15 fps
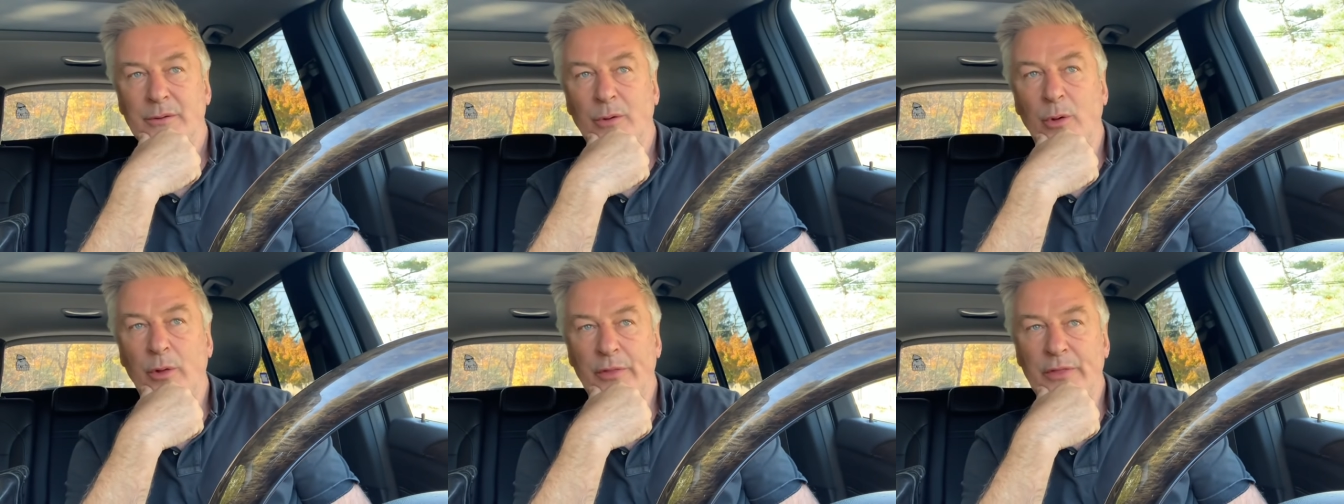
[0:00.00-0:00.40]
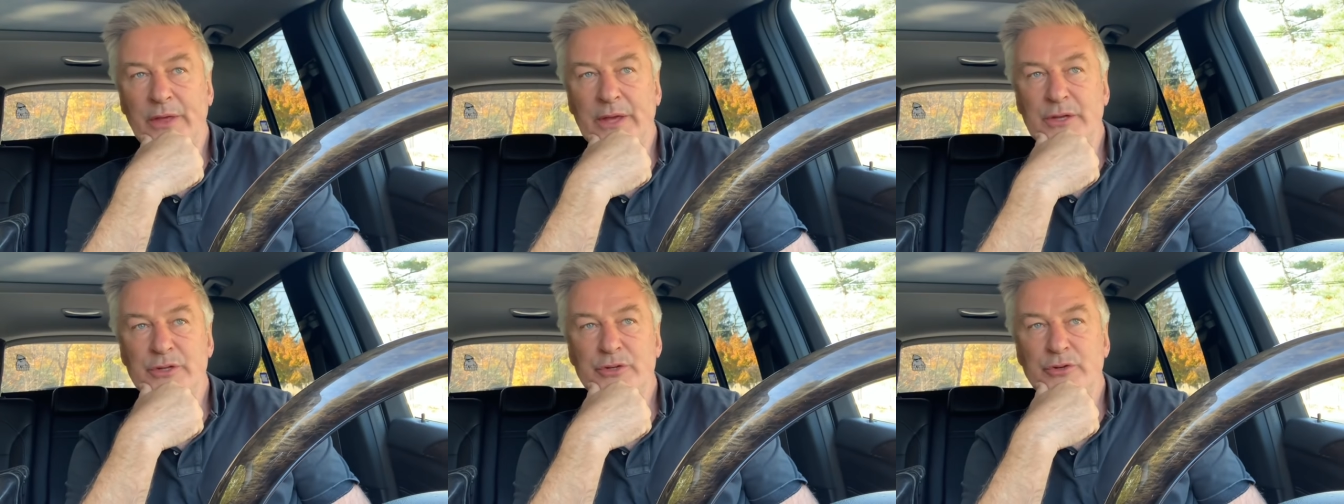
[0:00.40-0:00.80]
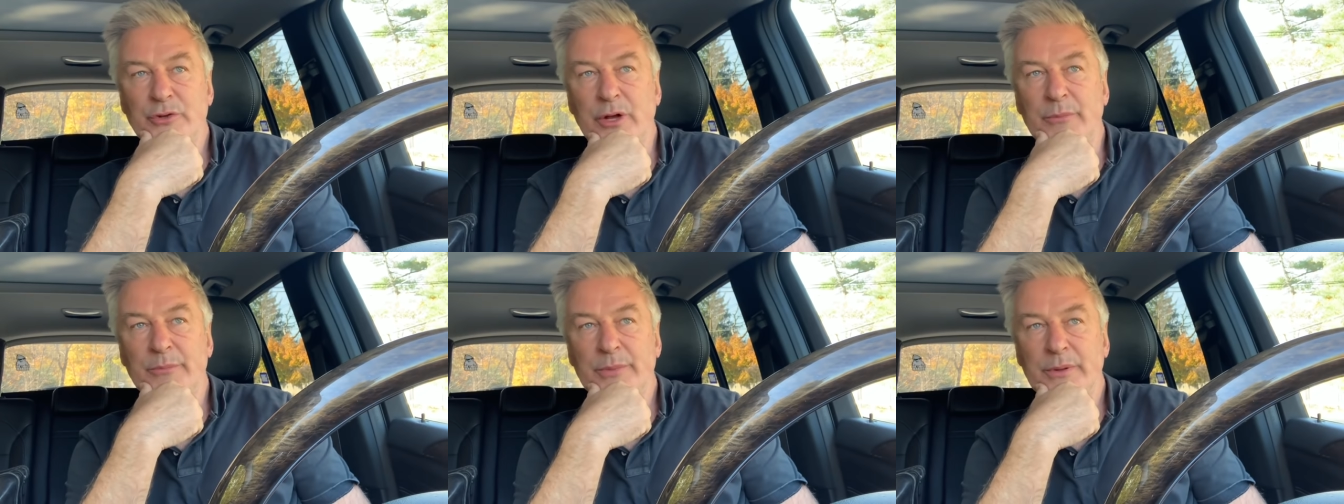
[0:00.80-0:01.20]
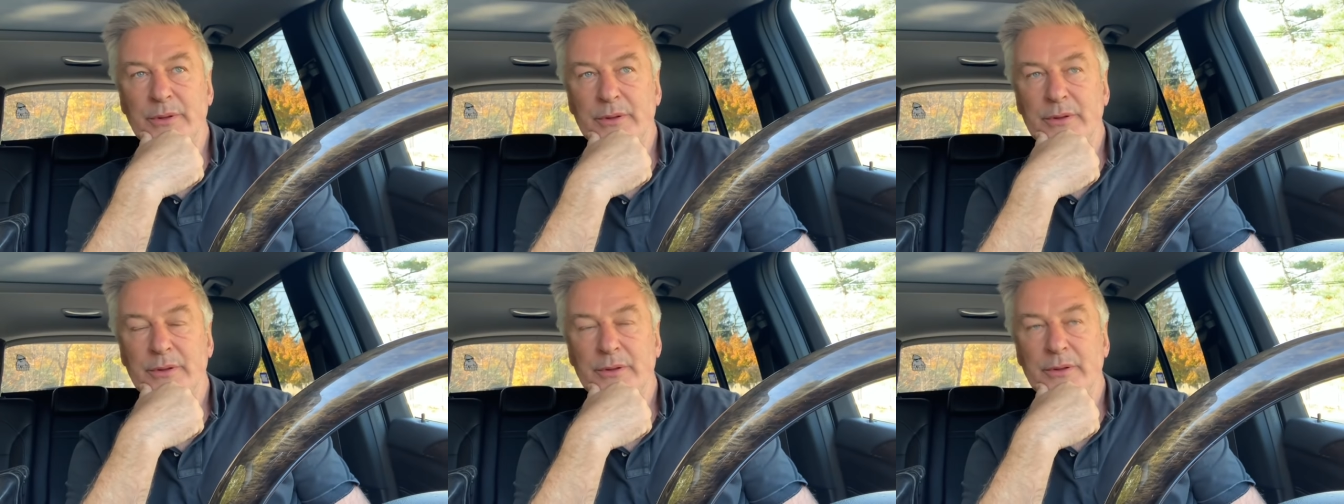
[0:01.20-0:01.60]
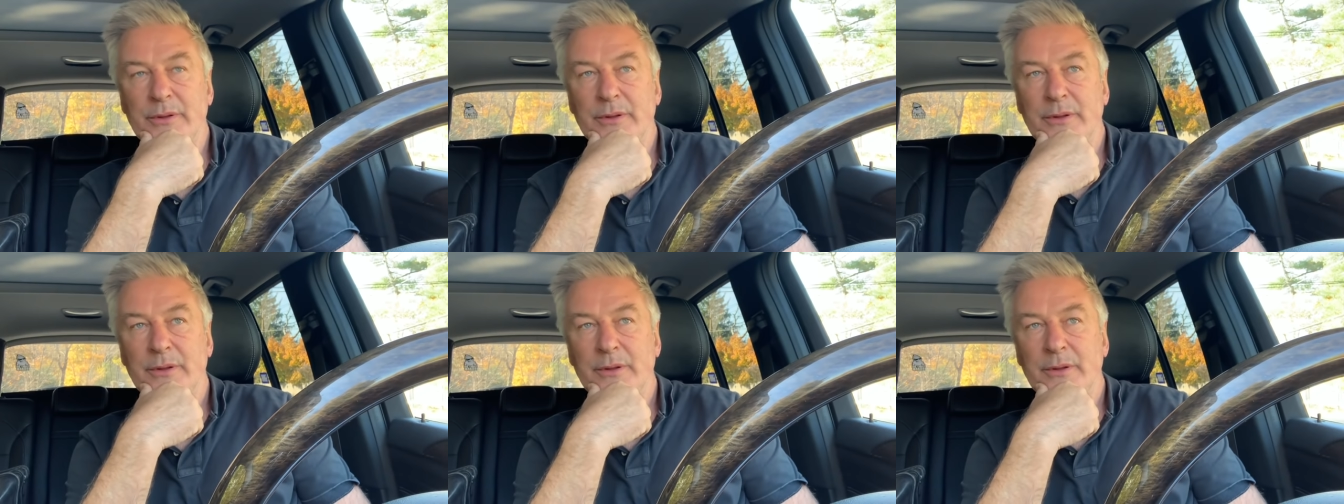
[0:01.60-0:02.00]
all things Trump,
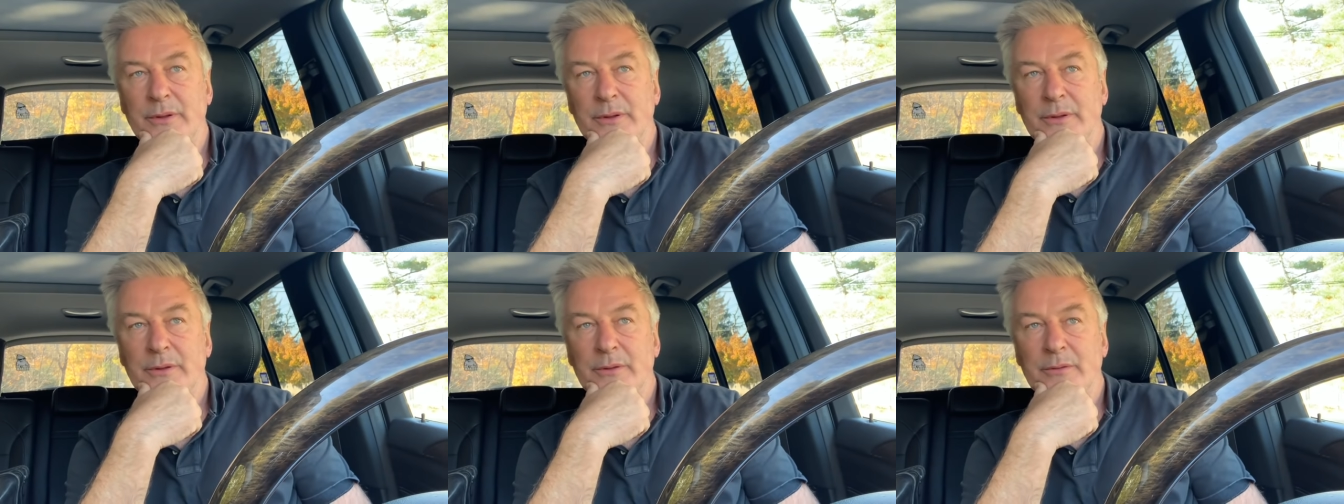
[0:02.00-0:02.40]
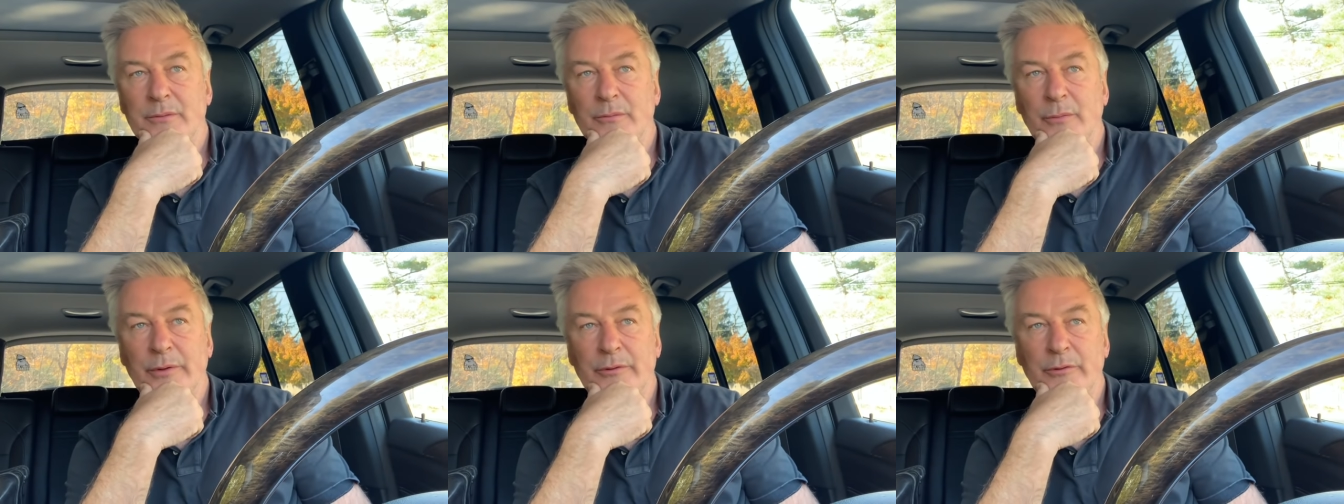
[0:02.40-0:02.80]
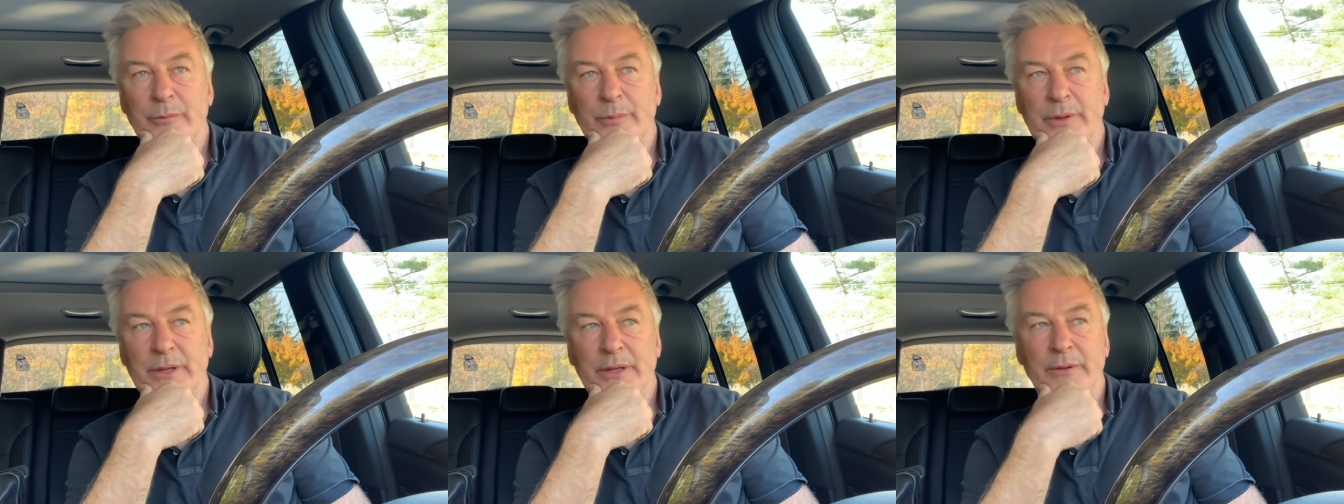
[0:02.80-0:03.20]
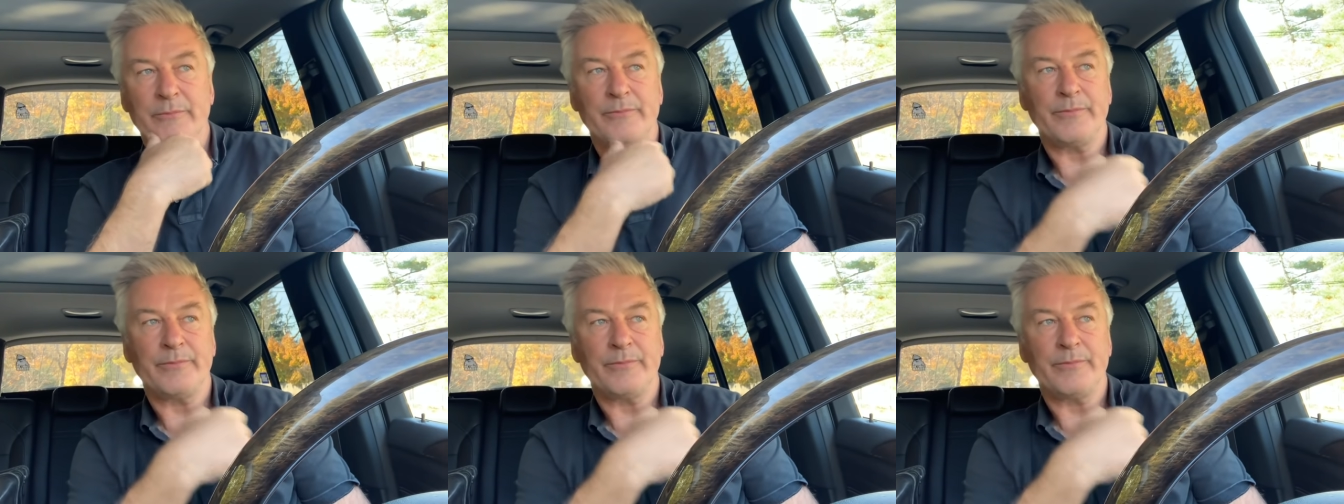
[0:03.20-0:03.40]
whether it be